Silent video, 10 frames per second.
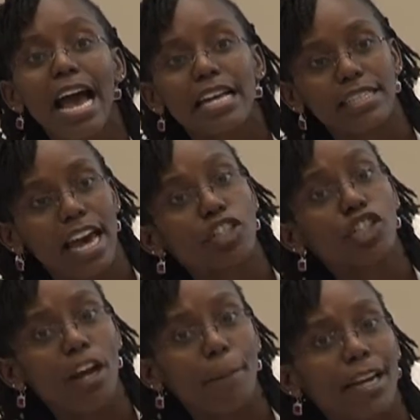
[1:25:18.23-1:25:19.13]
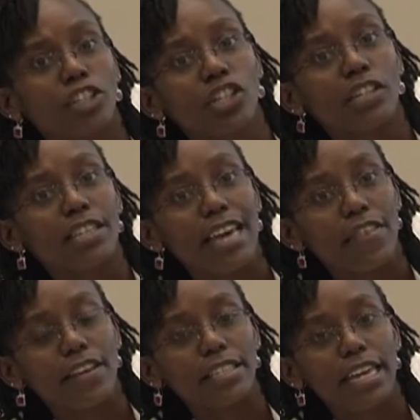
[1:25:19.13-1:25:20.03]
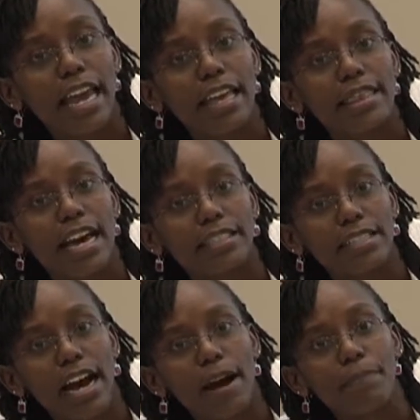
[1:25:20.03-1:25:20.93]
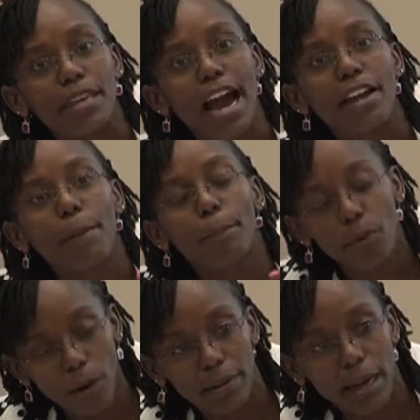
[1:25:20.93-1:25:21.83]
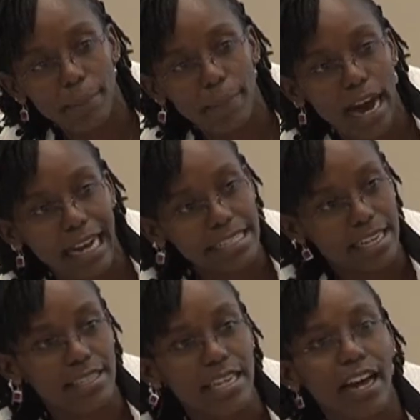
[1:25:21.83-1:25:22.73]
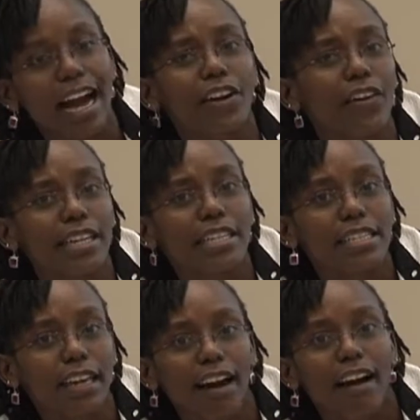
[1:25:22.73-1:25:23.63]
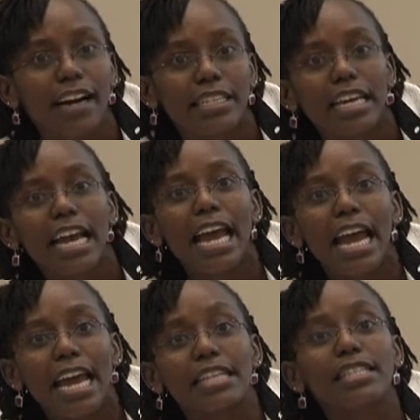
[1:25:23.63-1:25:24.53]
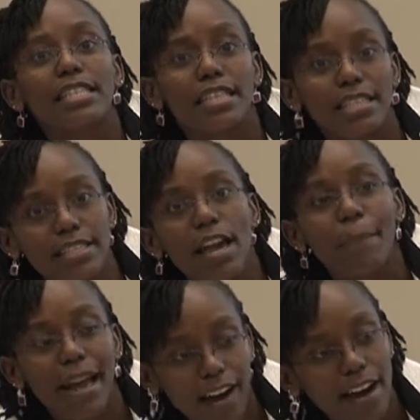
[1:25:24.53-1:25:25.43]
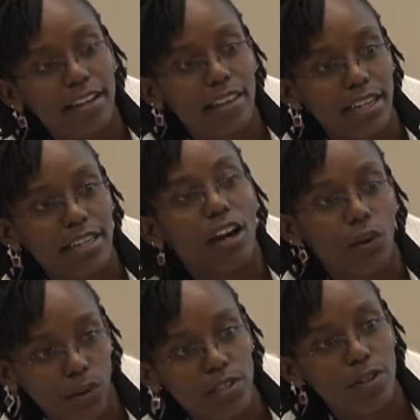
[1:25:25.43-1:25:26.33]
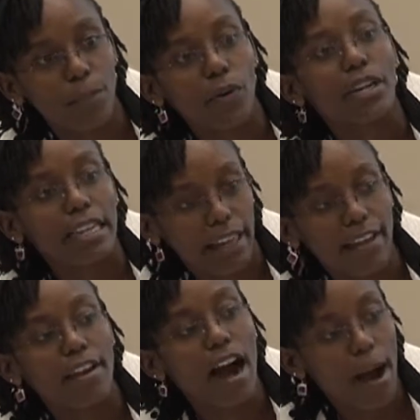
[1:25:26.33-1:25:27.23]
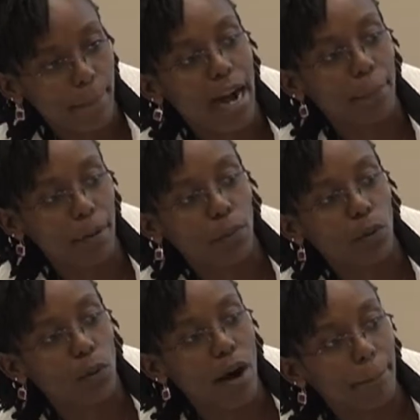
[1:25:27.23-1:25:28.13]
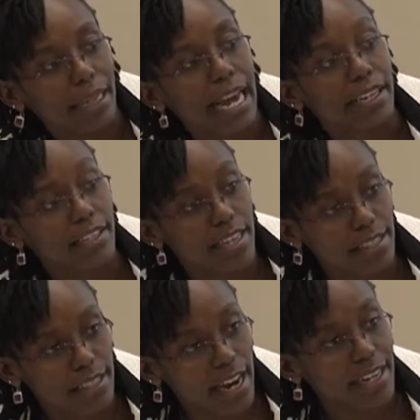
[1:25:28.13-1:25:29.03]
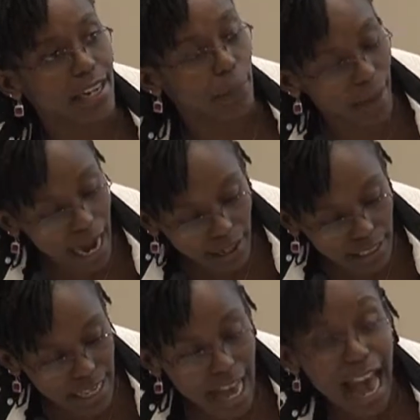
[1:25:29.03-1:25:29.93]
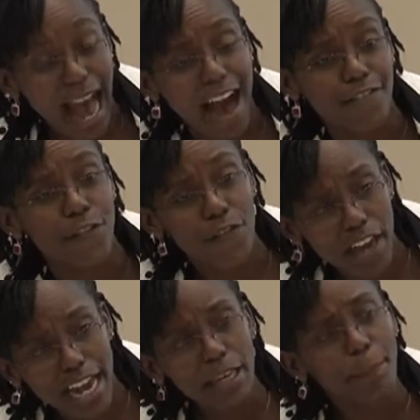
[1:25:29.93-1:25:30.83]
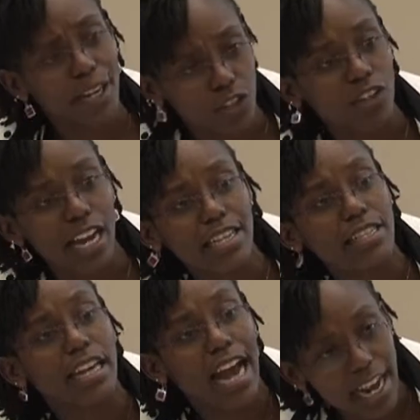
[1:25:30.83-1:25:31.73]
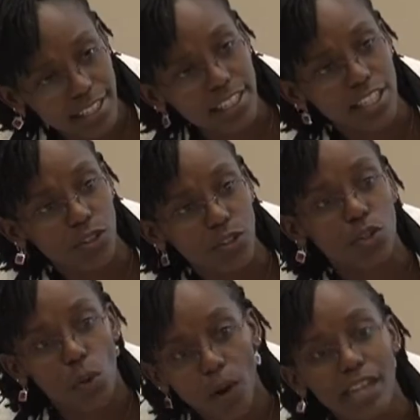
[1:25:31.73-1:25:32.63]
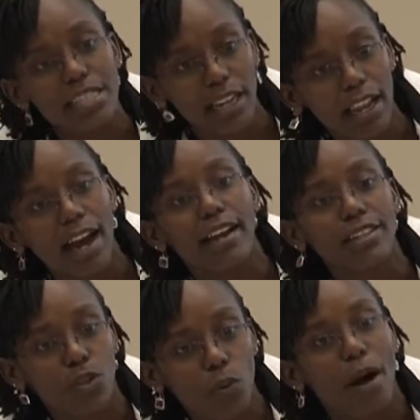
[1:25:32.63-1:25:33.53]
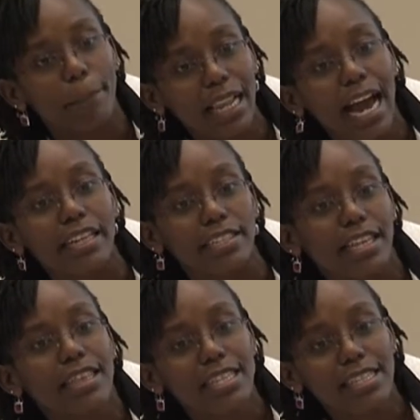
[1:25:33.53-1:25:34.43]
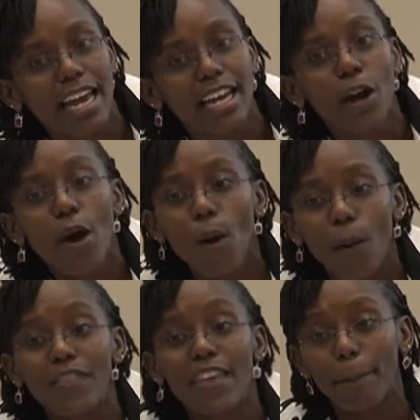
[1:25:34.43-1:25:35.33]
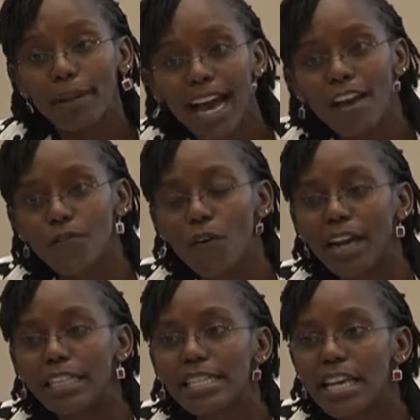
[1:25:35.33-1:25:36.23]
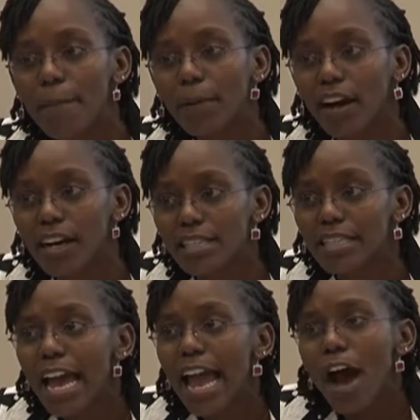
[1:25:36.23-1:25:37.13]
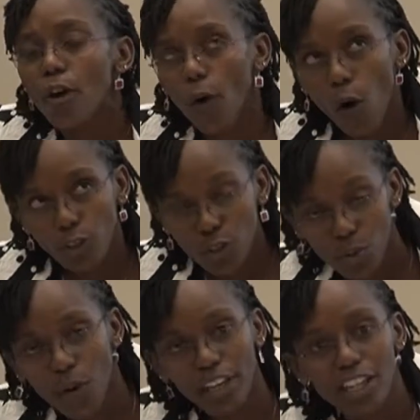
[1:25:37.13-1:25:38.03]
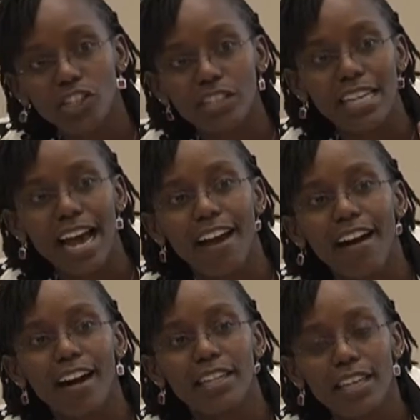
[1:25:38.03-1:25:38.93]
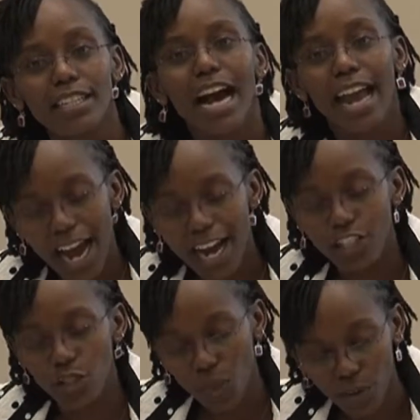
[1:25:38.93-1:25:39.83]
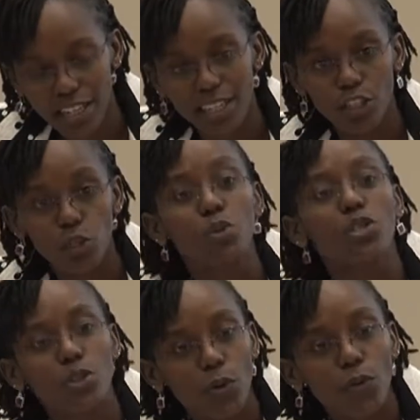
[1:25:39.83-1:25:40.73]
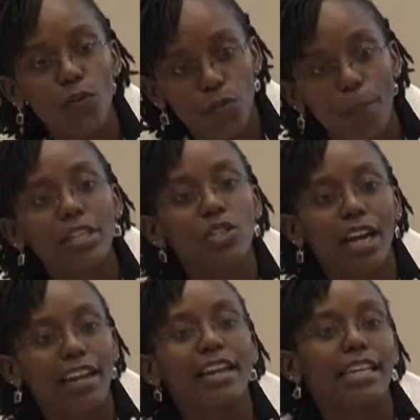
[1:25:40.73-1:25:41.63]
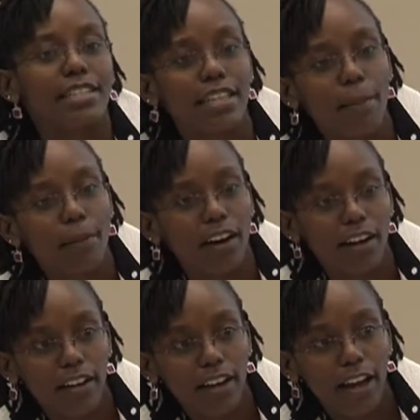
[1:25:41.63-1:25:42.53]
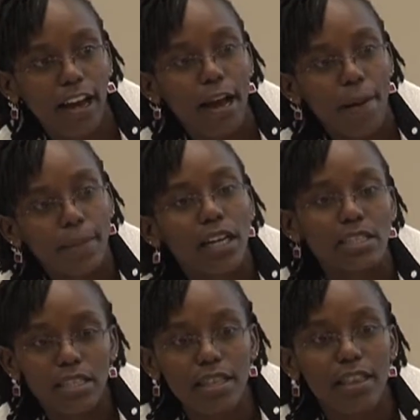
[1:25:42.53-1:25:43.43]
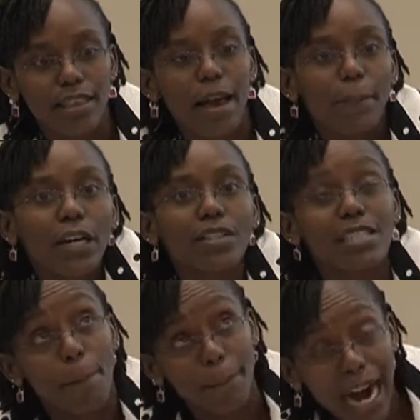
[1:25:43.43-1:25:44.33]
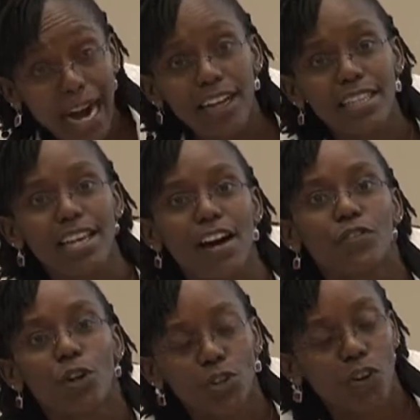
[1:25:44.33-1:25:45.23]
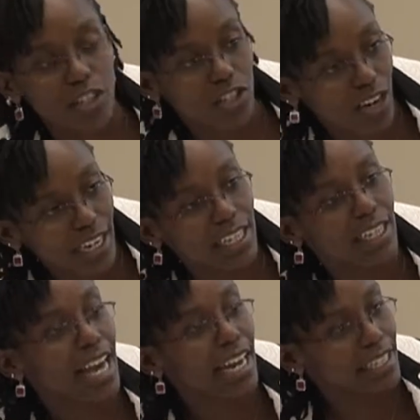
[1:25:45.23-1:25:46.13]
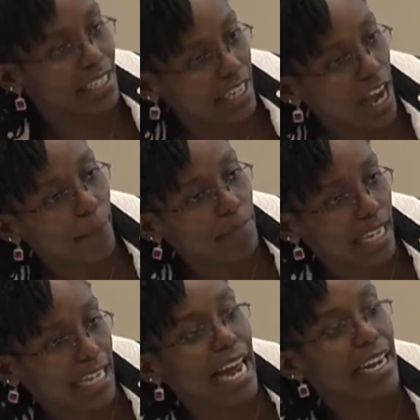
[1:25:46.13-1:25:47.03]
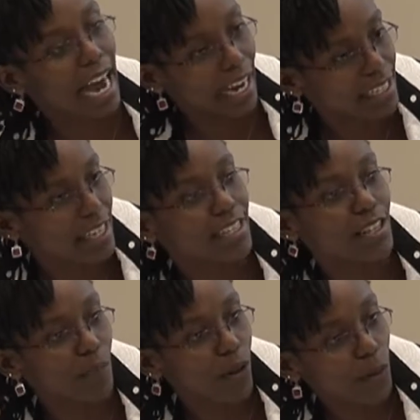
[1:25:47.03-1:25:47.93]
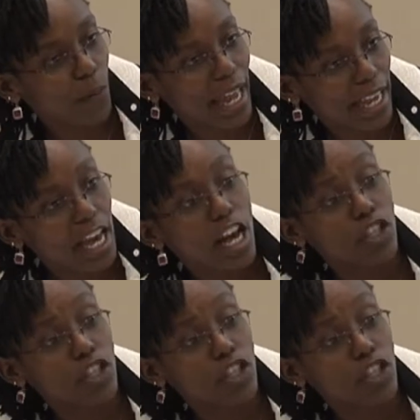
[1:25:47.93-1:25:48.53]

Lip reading: Sanjay mentioned the other day that he had a problem accessing a credit card. It's the same. I heard that across the board in Kenya among people who are blind. They say that banks have a fairly patronizing attitude towards clients who are blind. And they say when they apply for ATM cards, on two occasions I heard that I had to threaten to sue for me to get an ATM card. Because the banks have not constructed their ATMs in an accessible way.